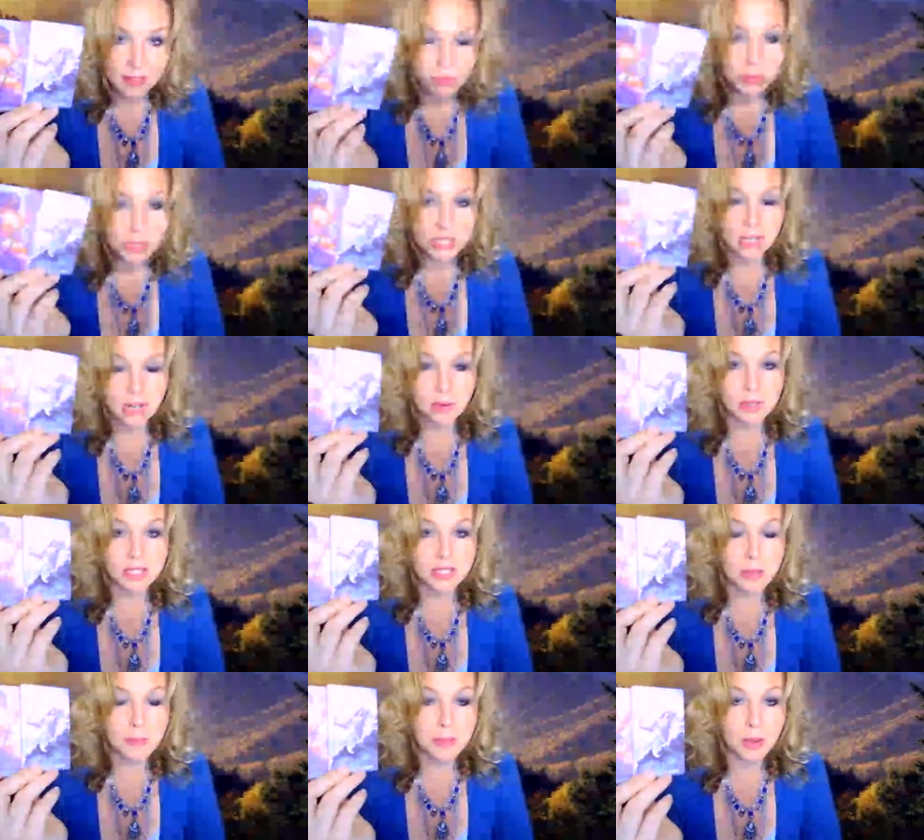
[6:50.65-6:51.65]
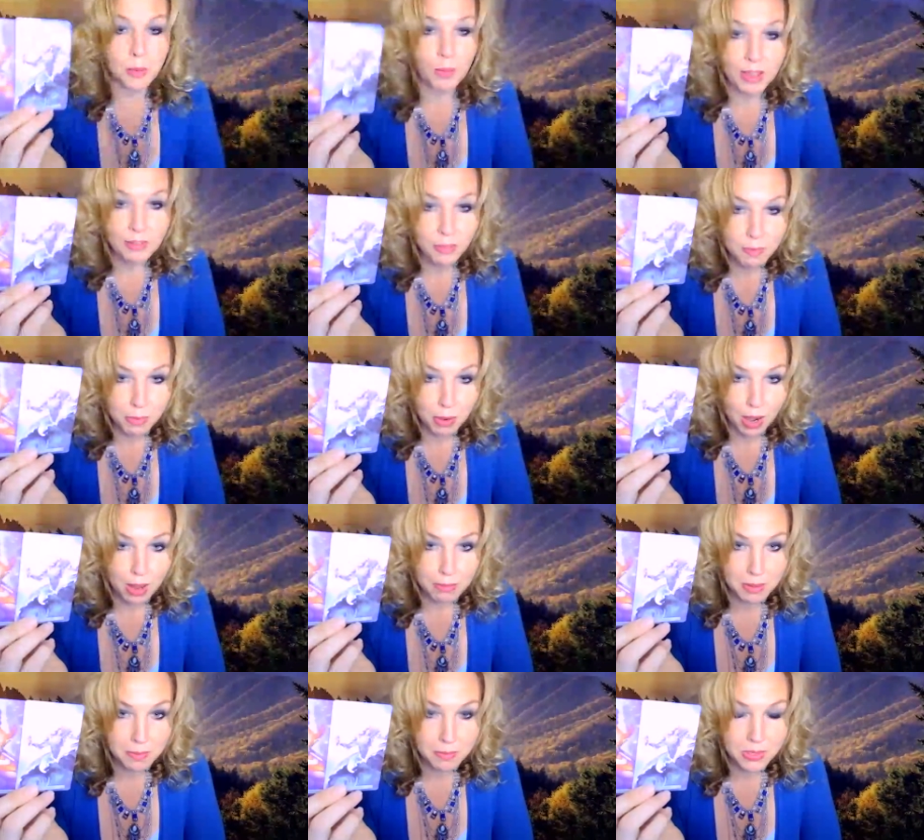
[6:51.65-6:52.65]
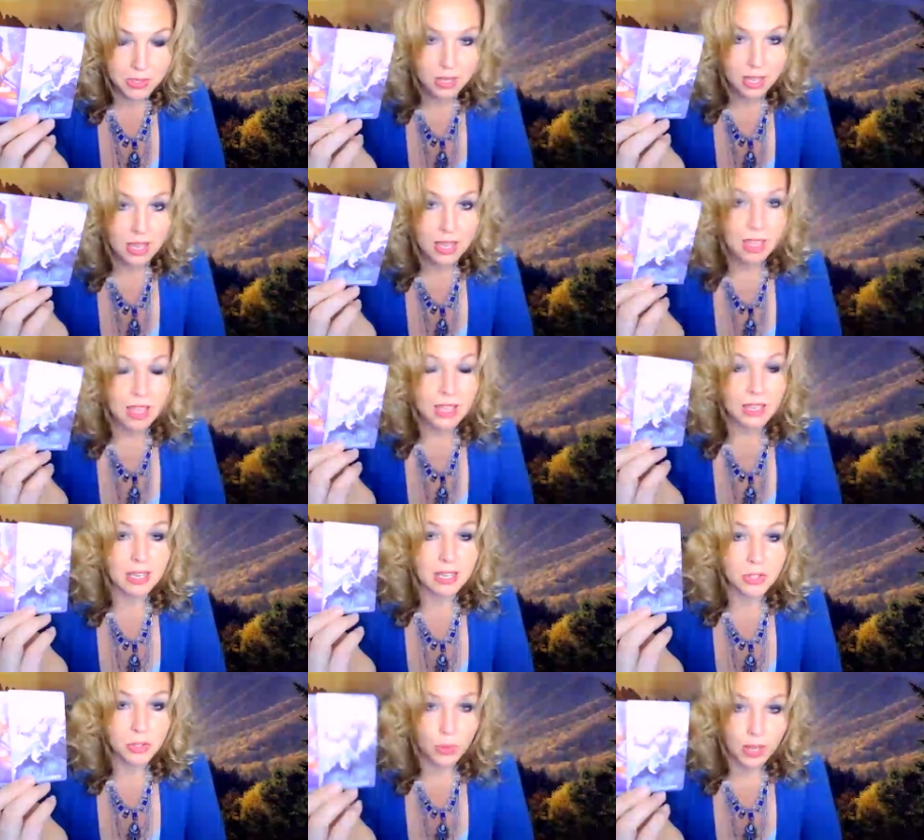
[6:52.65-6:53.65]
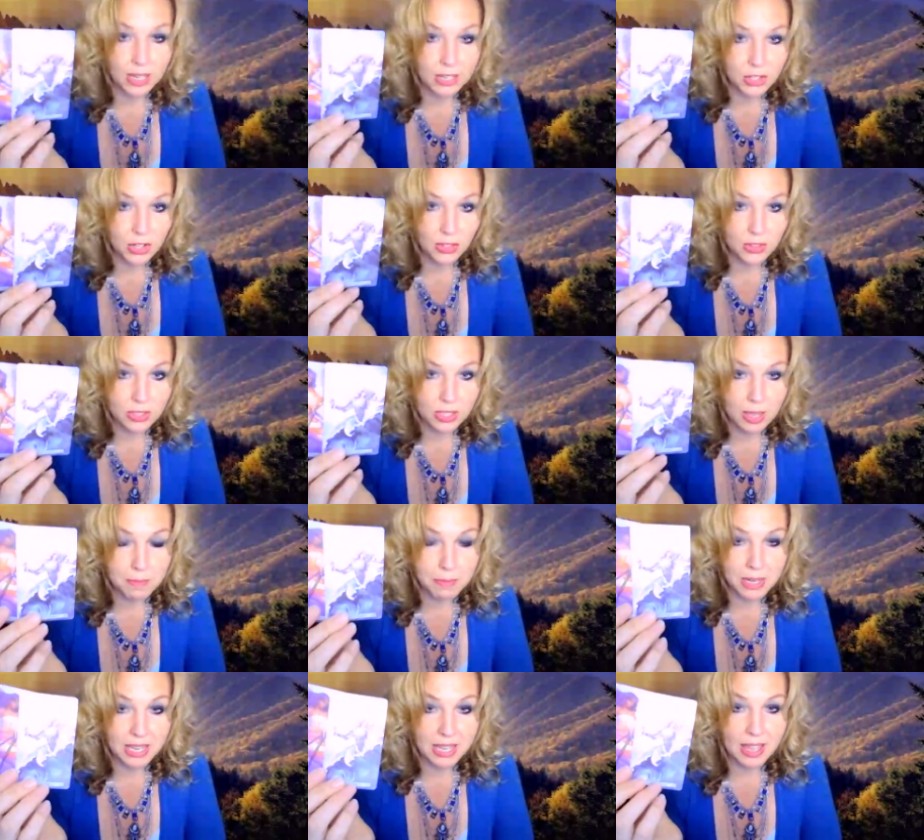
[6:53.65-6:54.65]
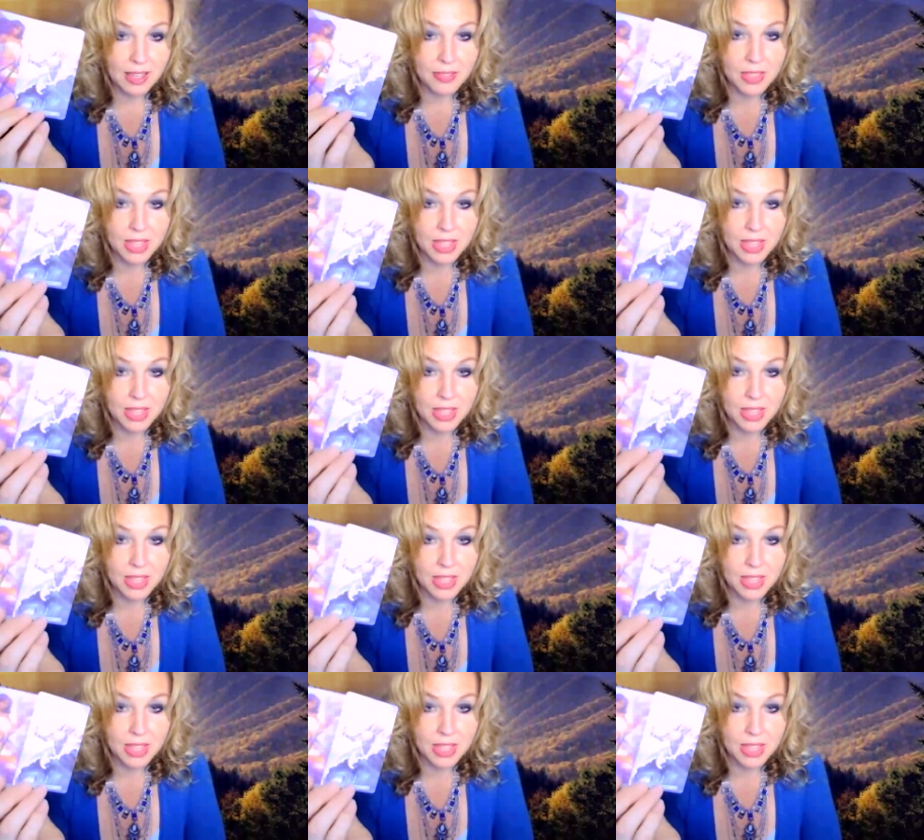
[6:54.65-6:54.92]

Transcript: we start with stepping away from problems enjoying each other's company and